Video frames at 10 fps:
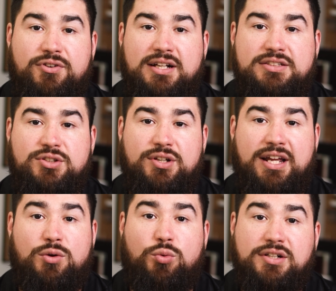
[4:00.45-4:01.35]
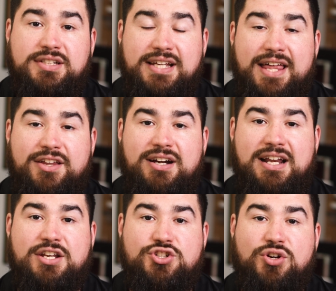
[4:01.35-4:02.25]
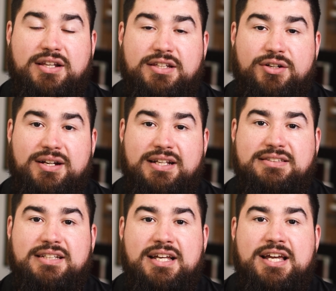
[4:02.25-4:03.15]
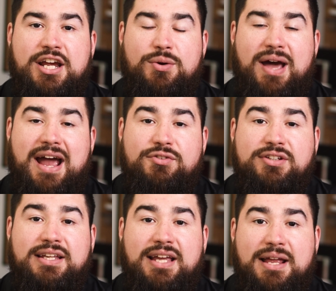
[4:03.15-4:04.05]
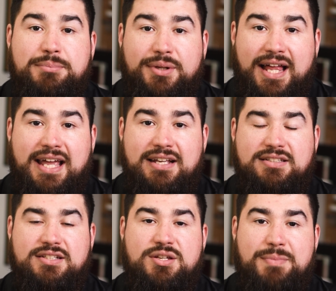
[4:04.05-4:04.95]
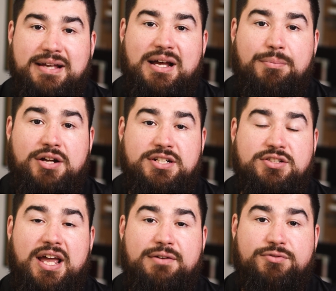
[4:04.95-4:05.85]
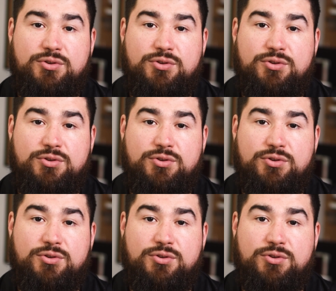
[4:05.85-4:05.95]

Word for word: for us to kind of work together and ensure that there is you know everything in place to make that project a